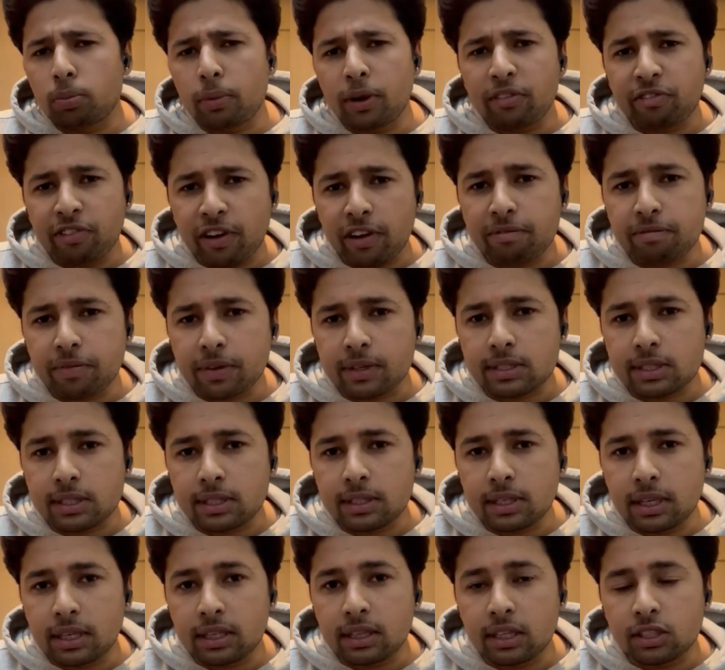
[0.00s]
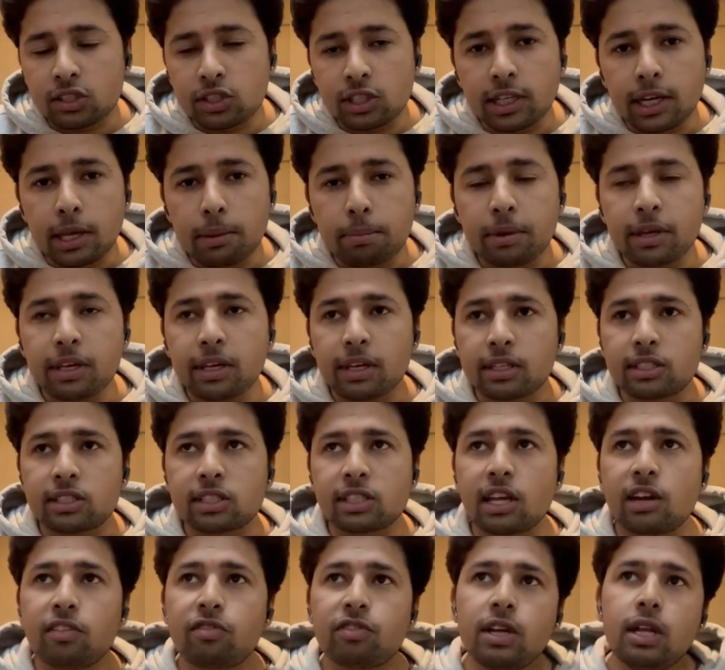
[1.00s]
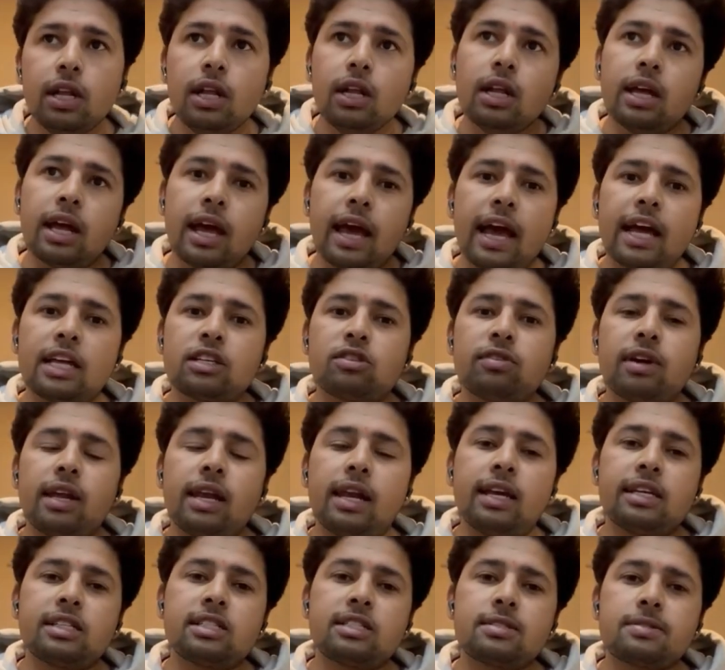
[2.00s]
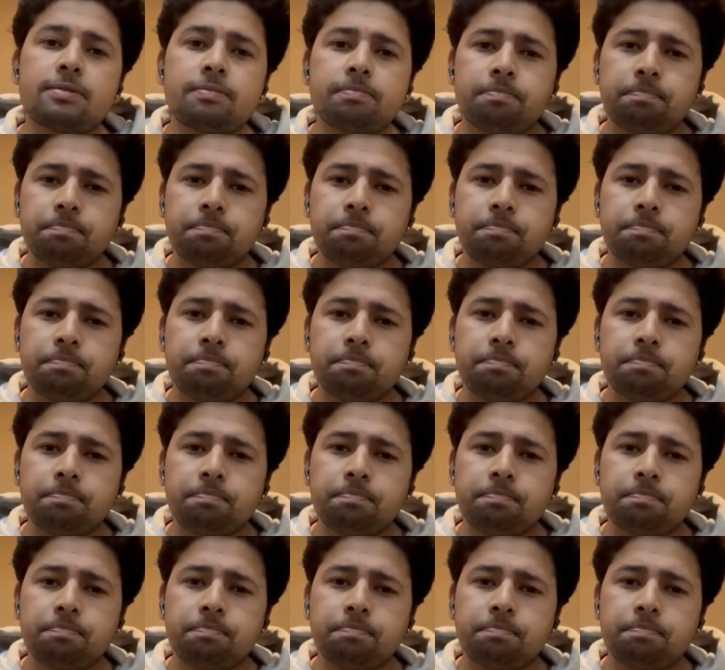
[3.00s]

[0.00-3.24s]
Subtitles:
2.5% in the GDP itself, as well as